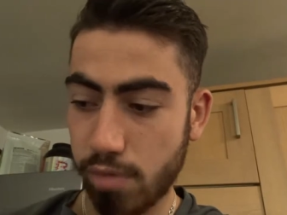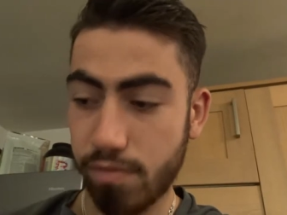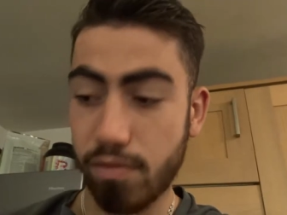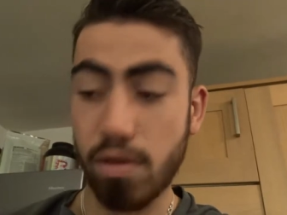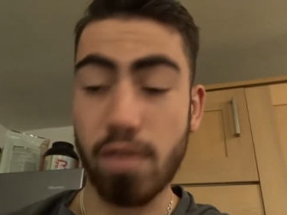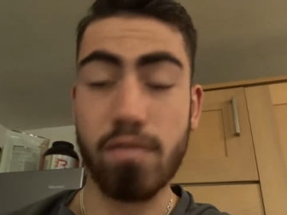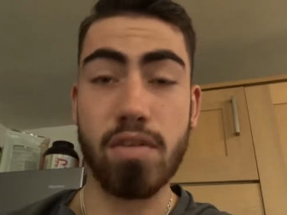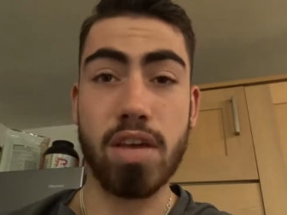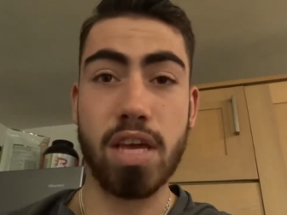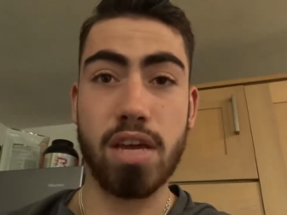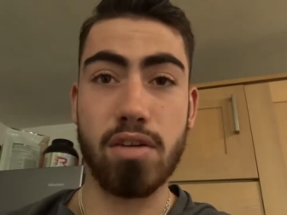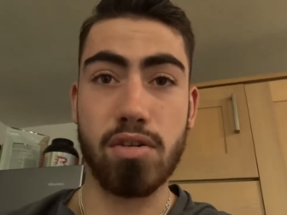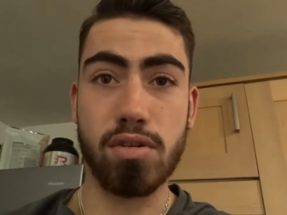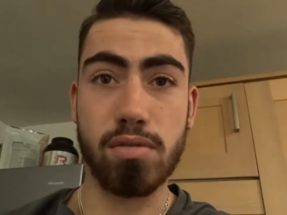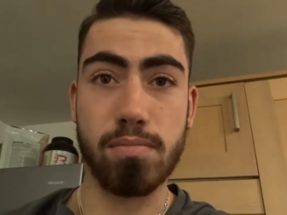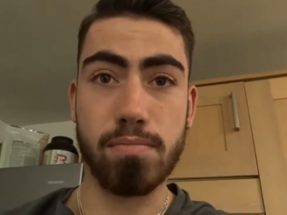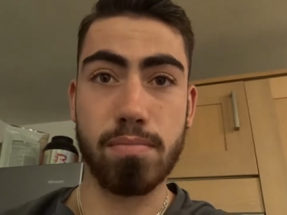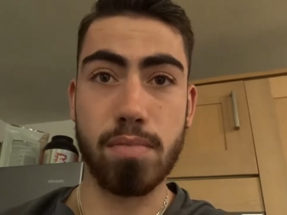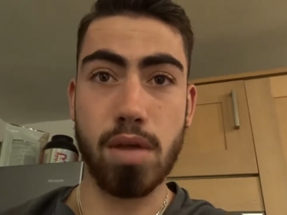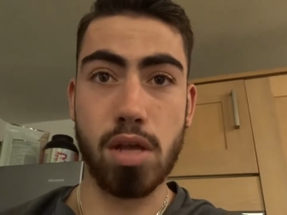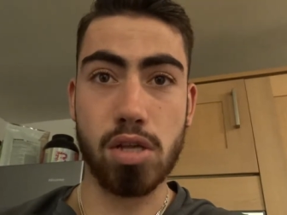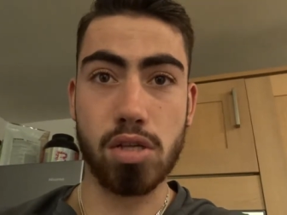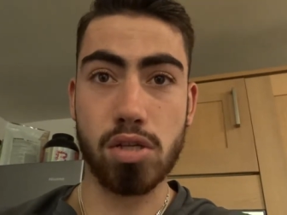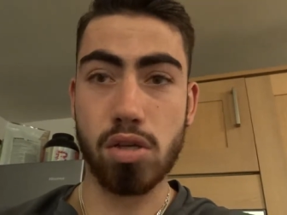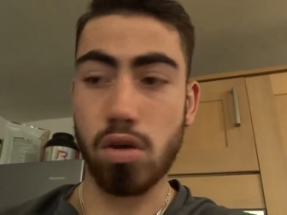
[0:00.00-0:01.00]
if you ever hear
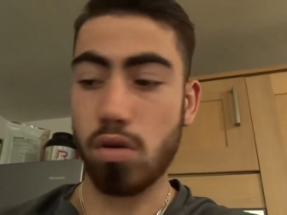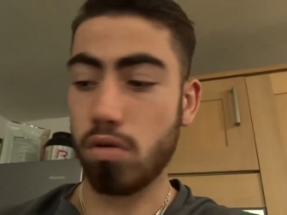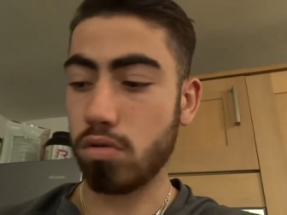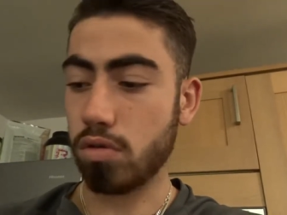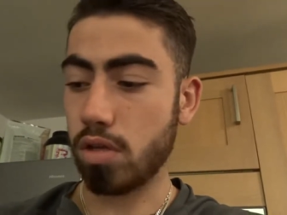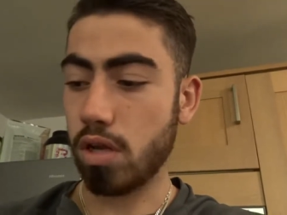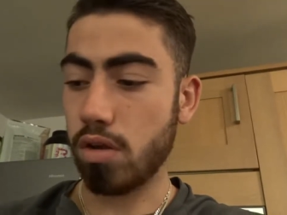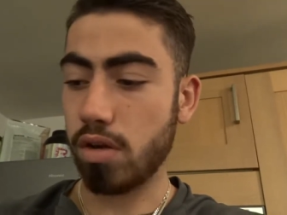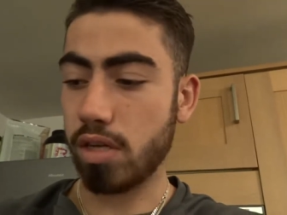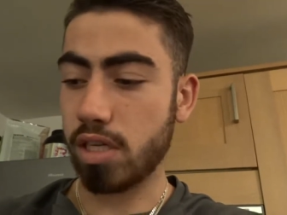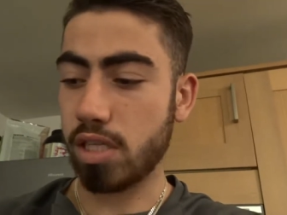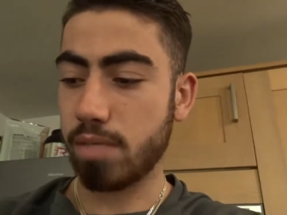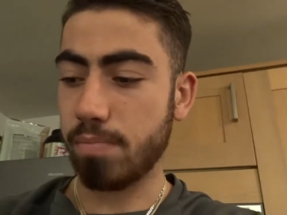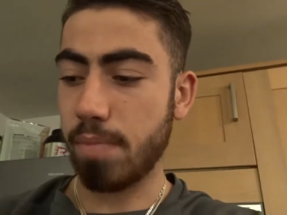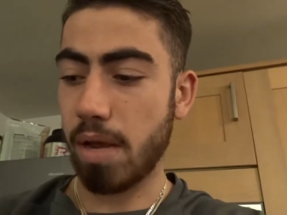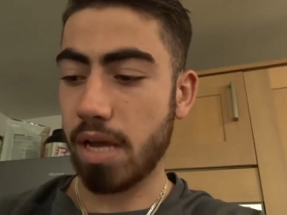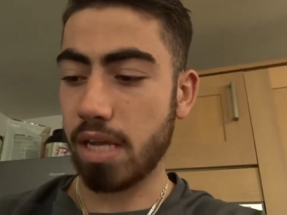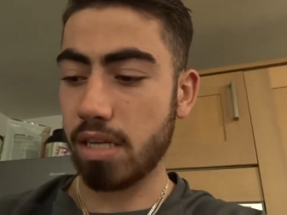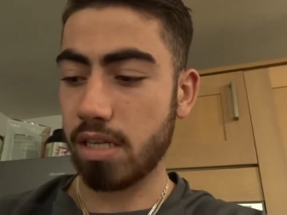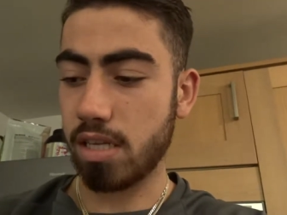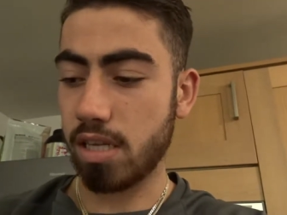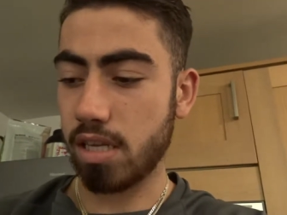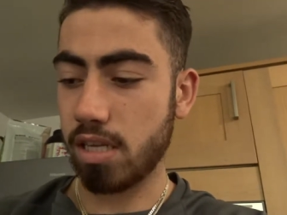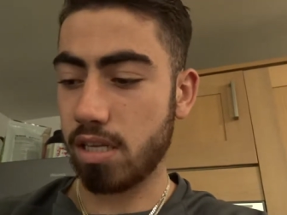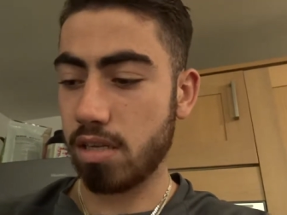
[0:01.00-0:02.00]
a song, don't
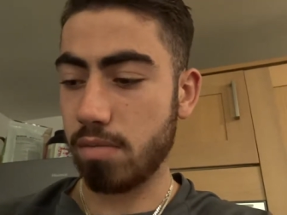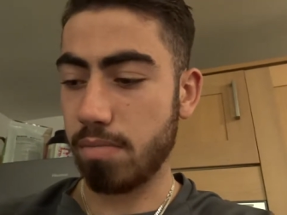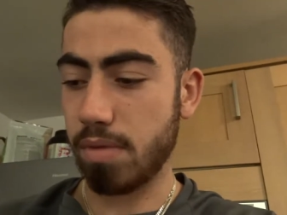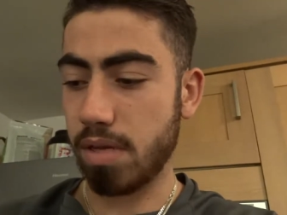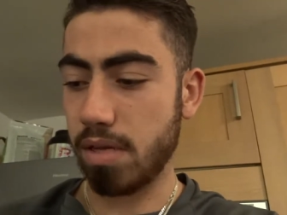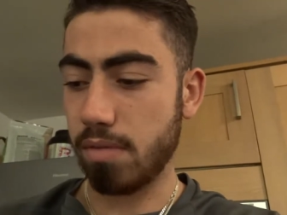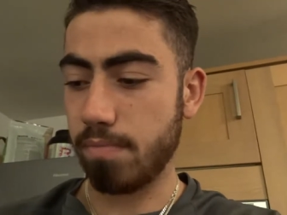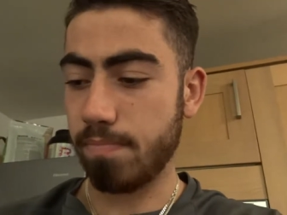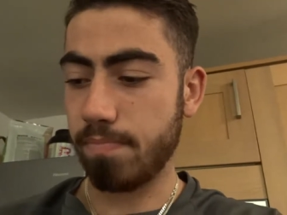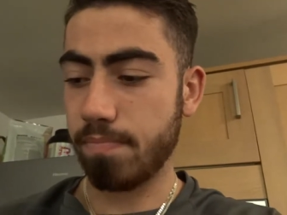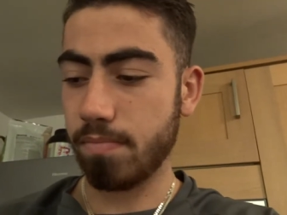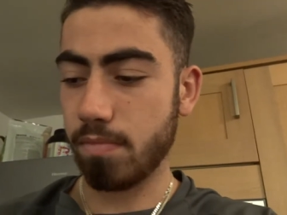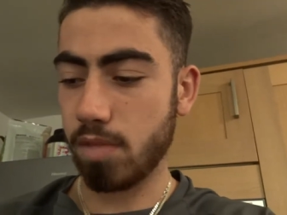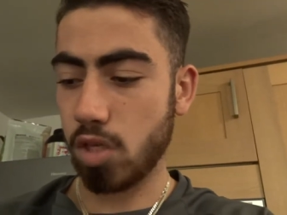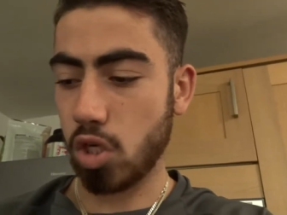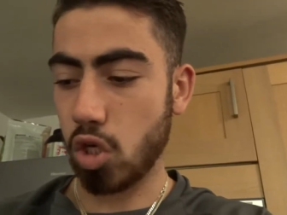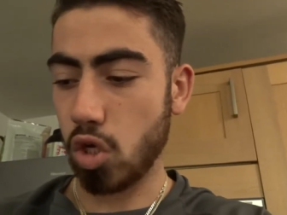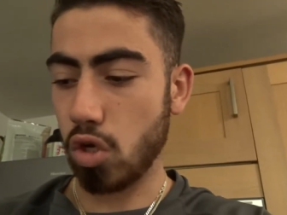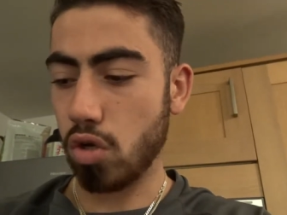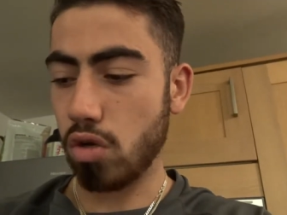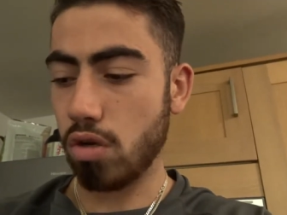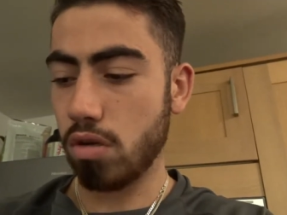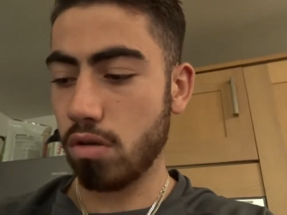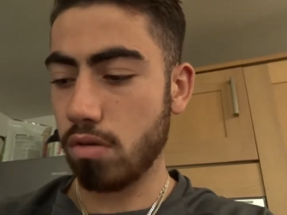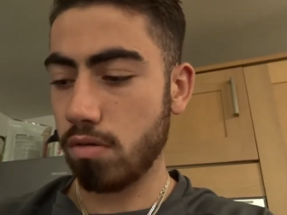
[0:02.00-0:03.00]
expect it to be
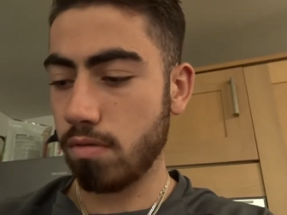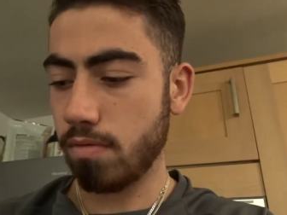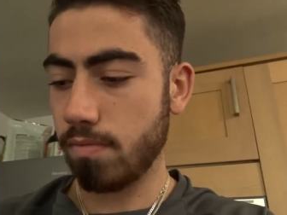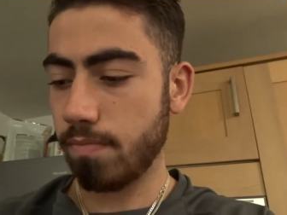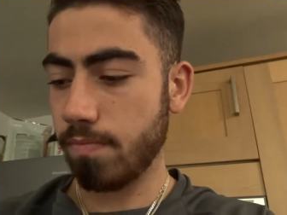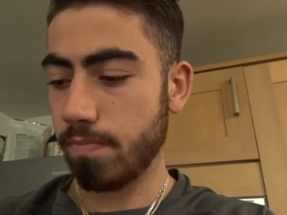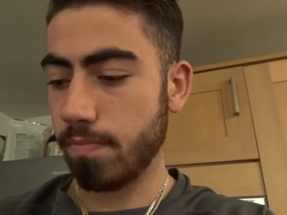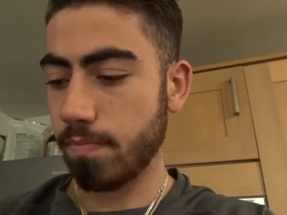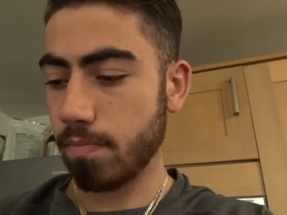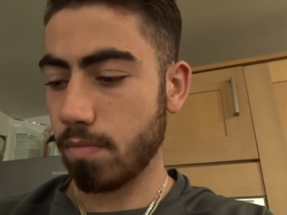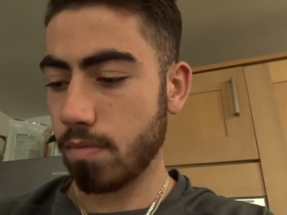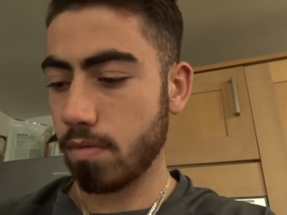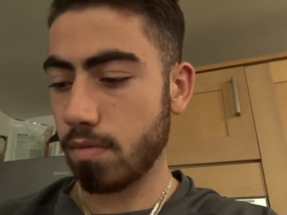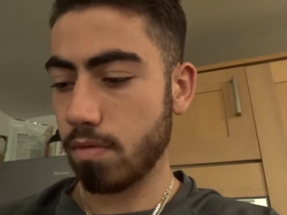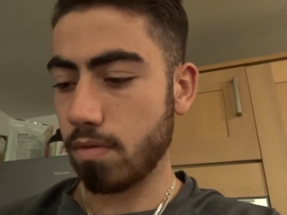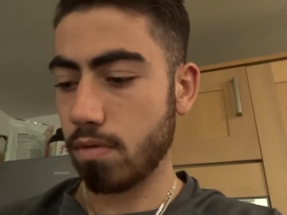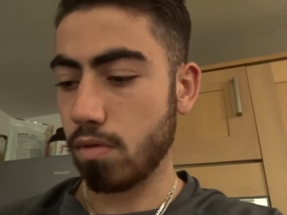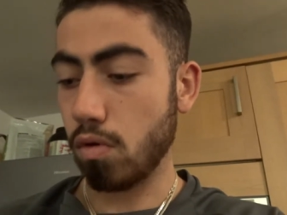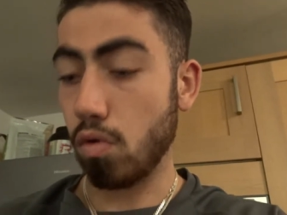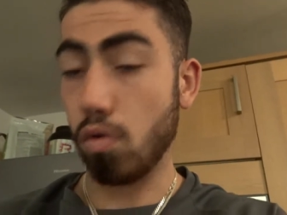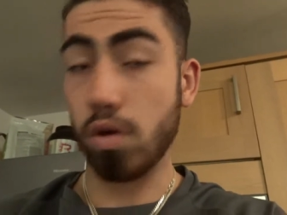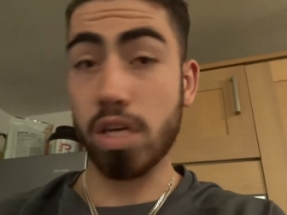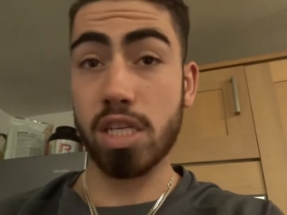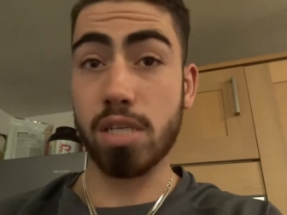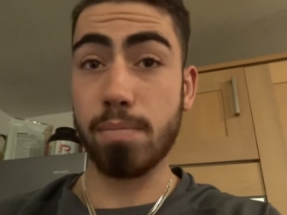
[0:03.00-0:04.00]
good,
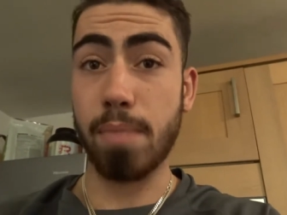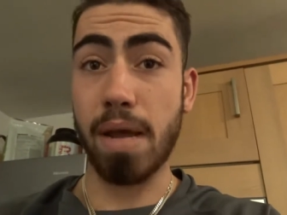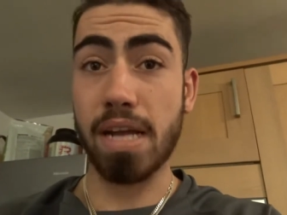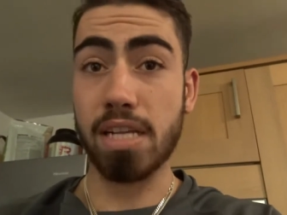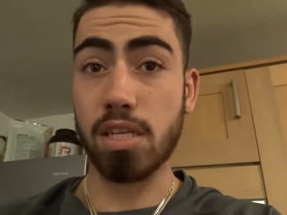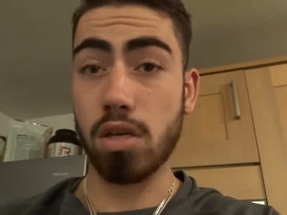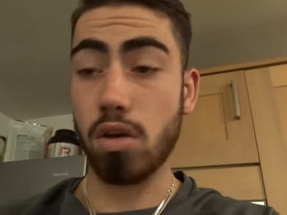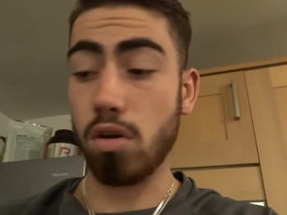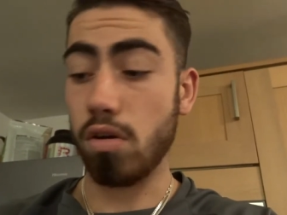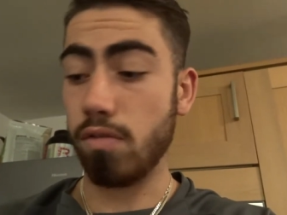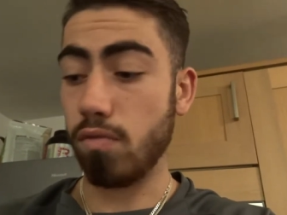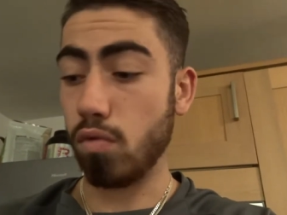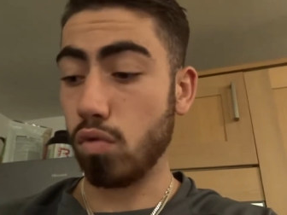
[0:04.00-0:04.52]
or expect a lot of